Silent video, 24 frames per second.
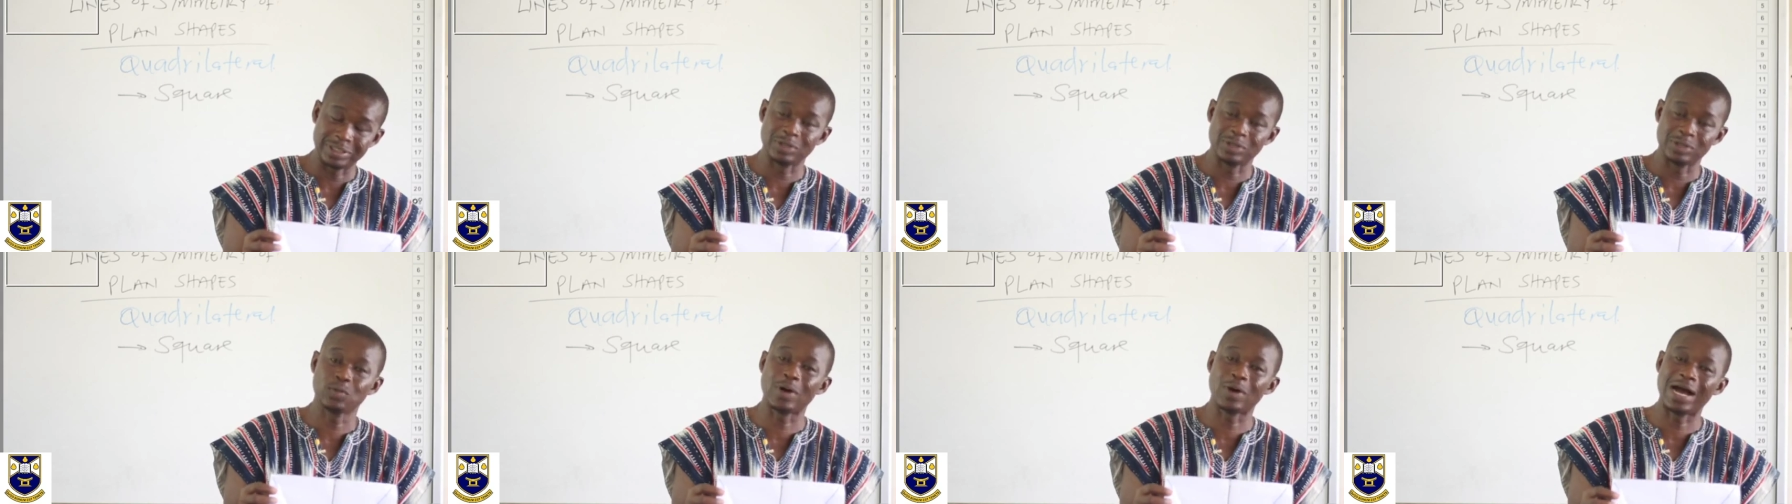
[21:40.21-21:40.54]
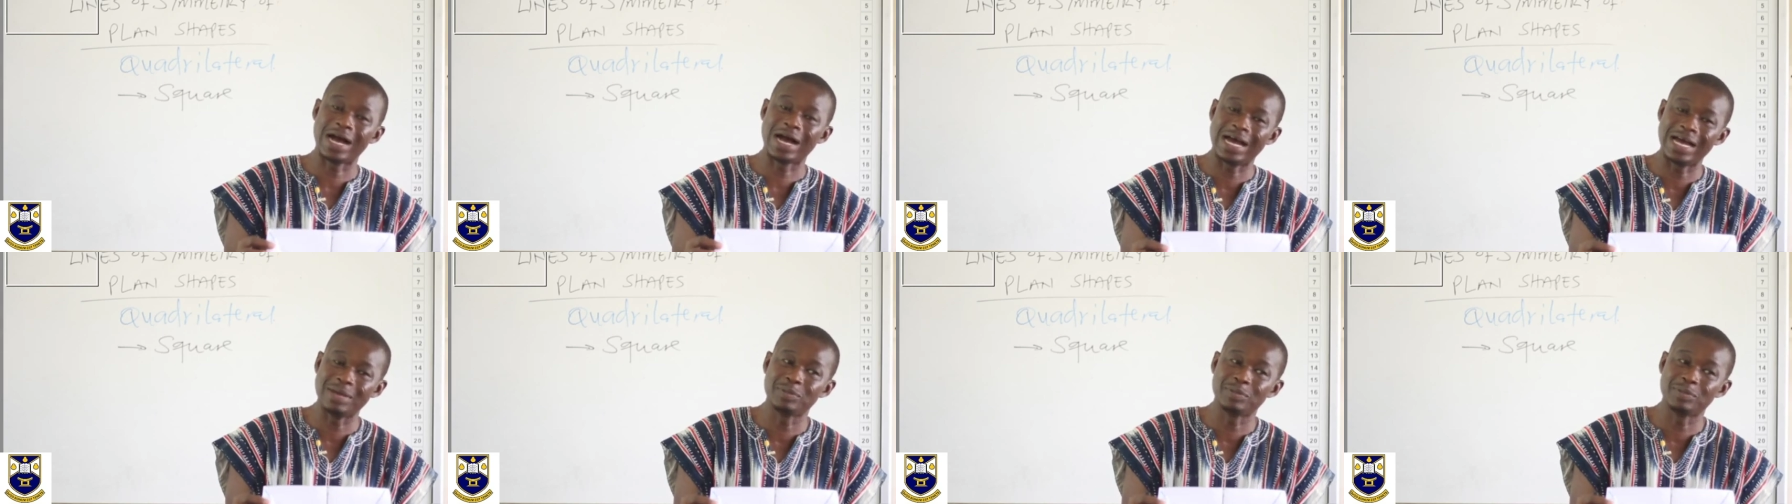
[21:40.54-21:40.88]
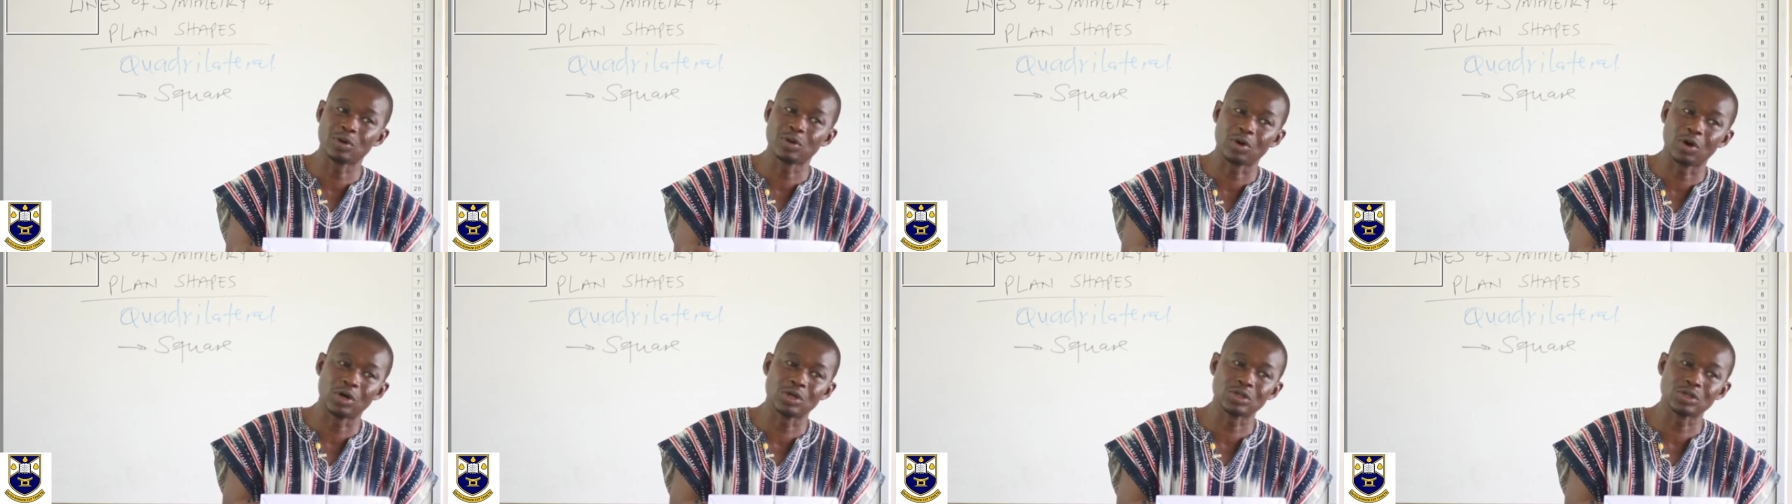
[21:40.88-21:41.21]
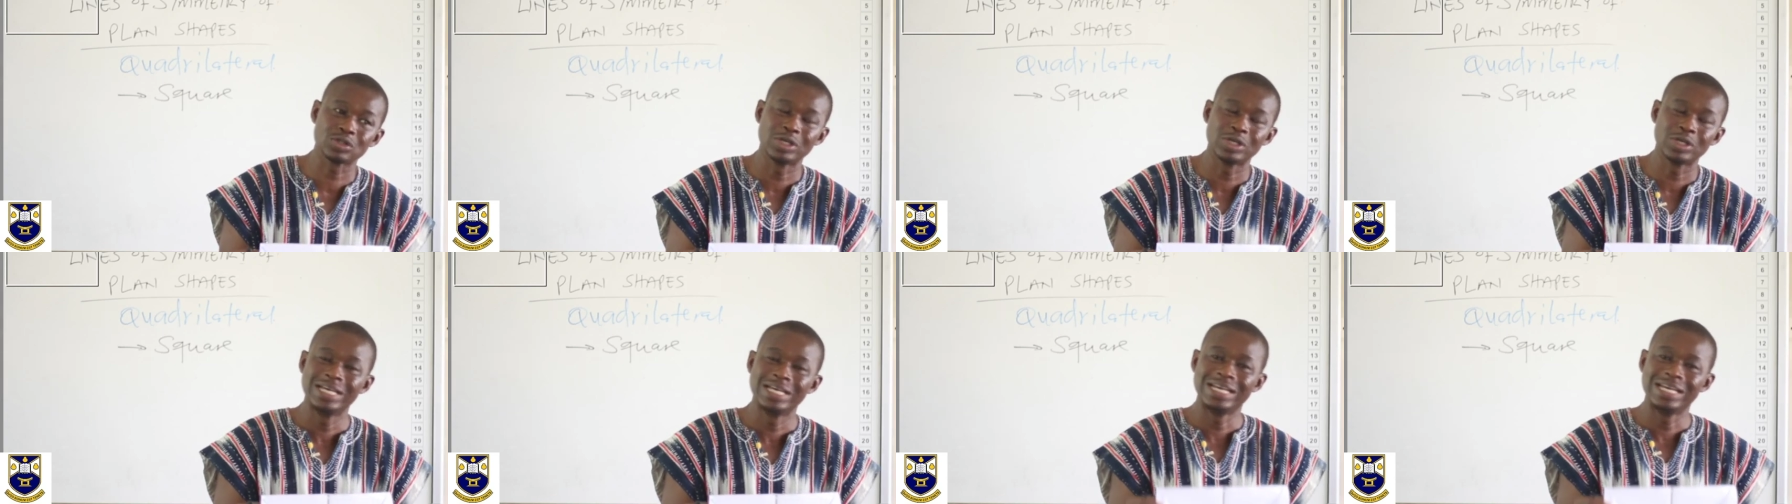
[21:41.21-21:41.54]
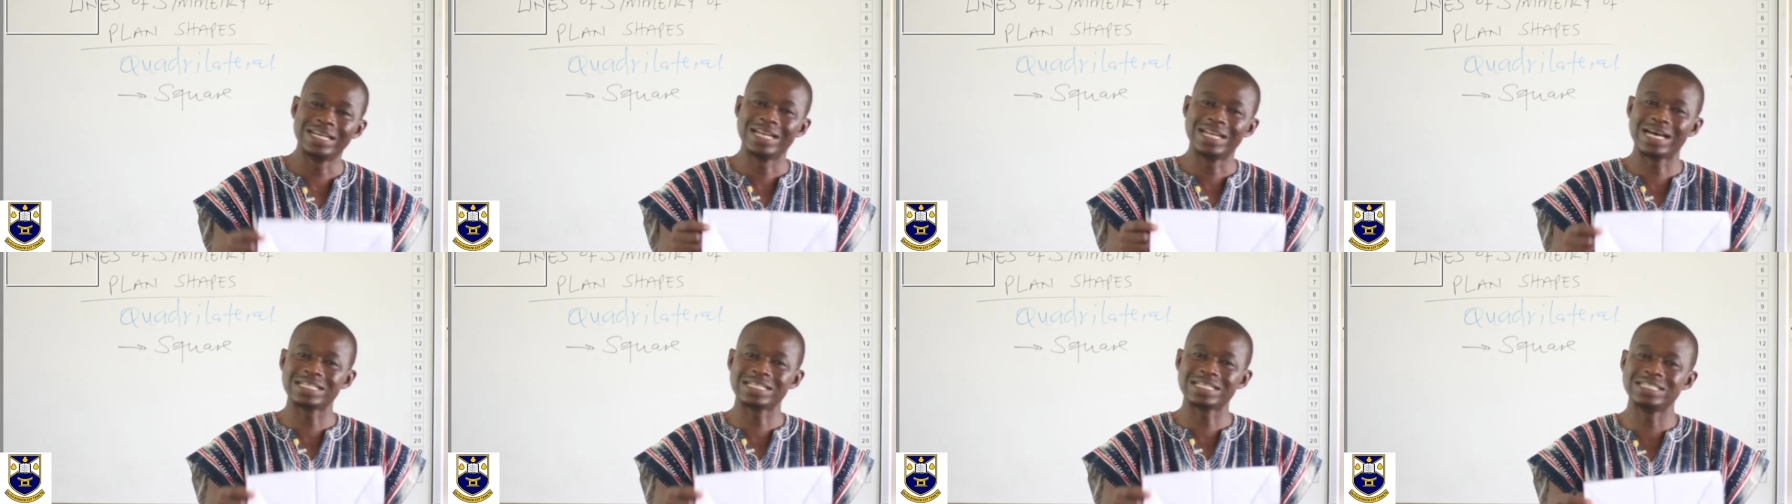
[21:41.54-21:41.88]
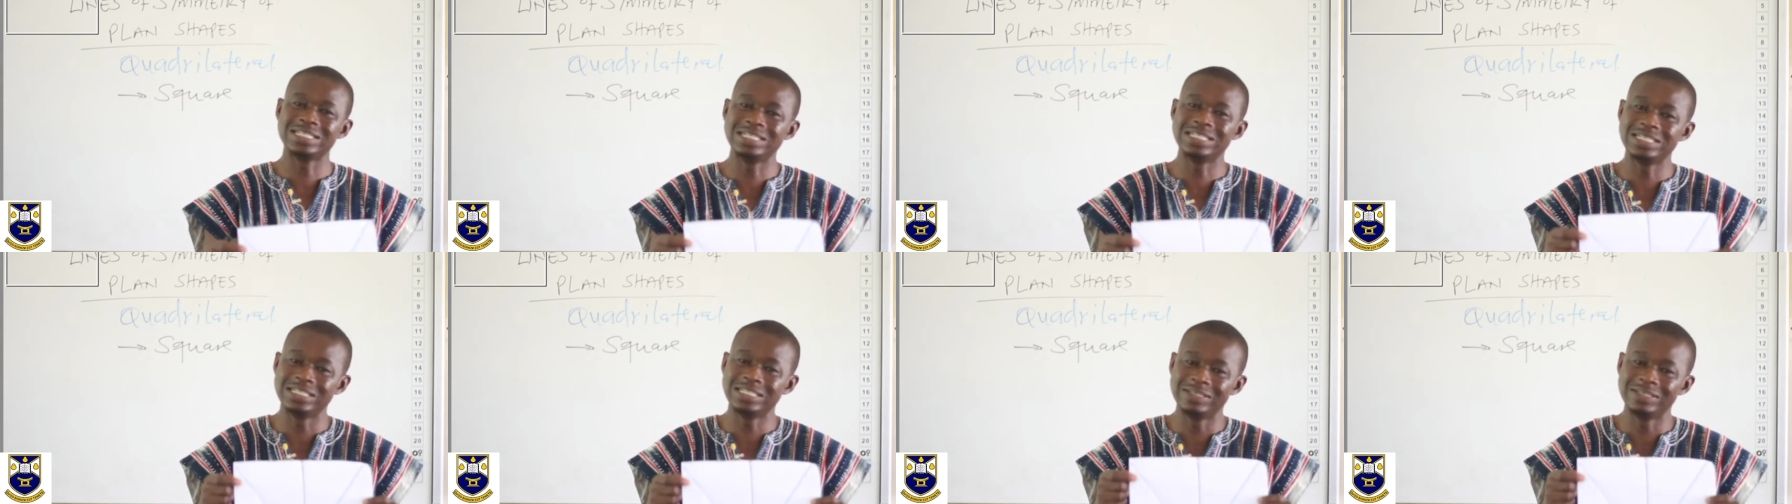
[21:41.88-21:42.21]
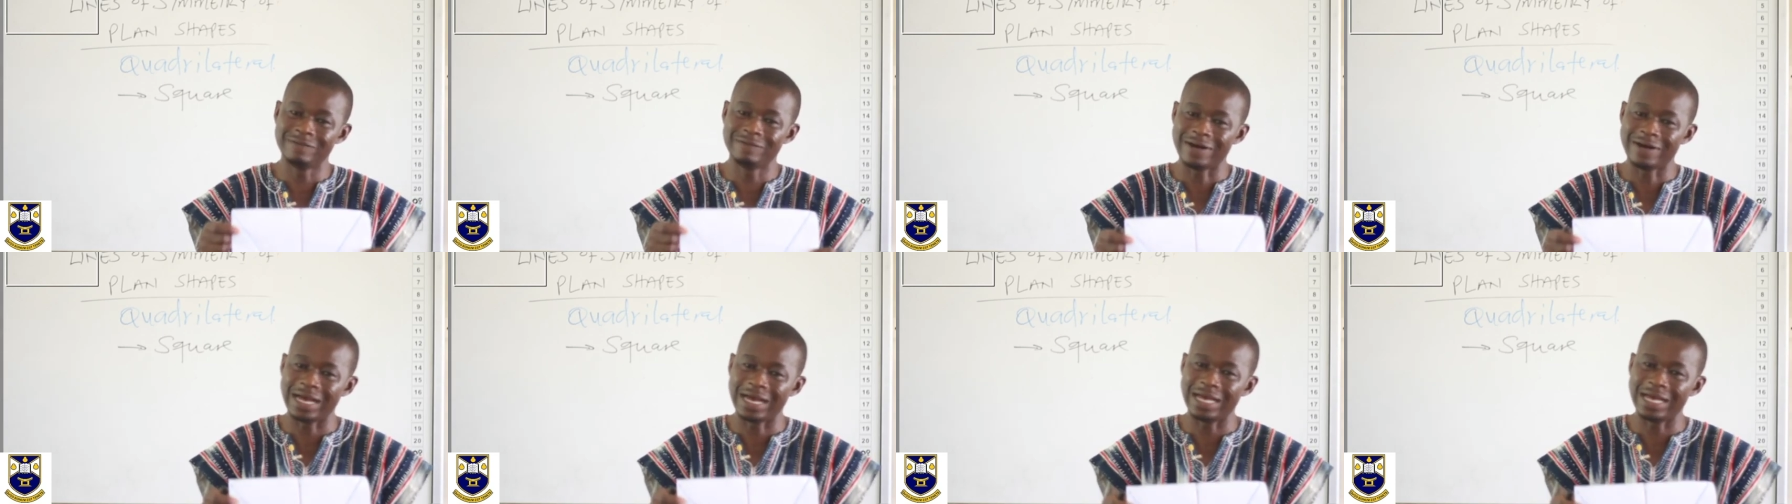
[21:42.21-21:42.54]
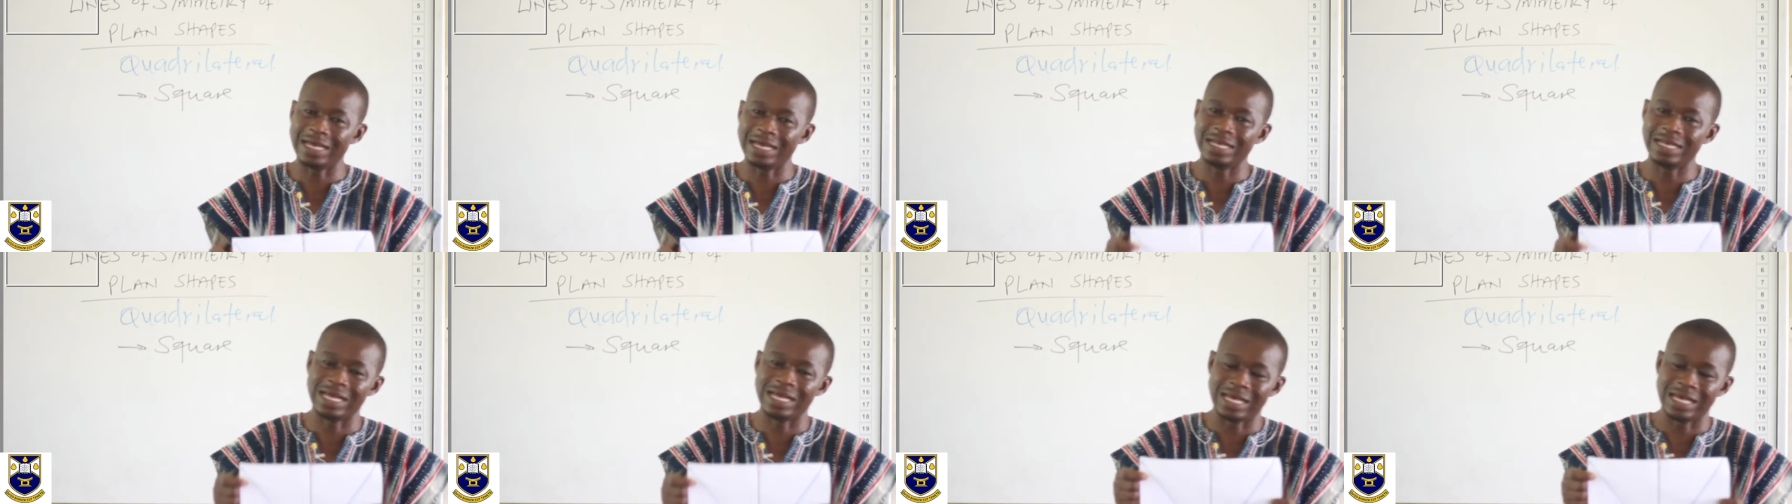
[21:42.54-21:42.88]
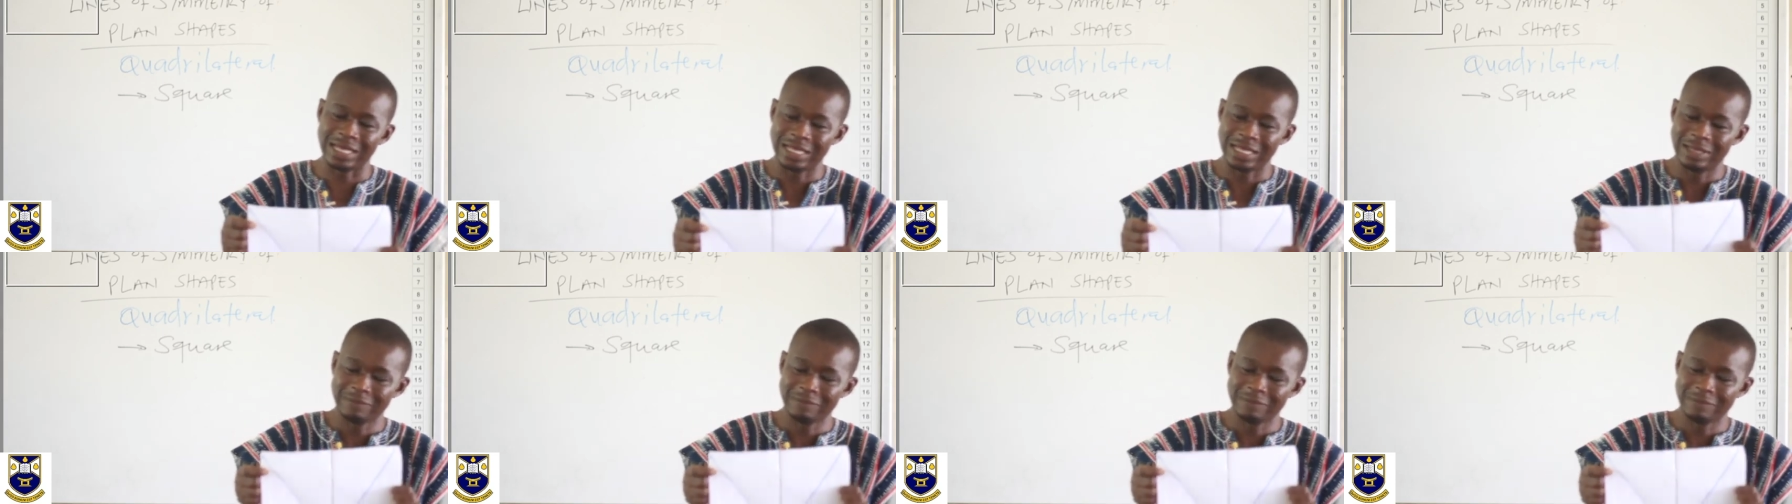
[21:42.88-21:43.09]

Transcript: Why? Because it doesn't divide the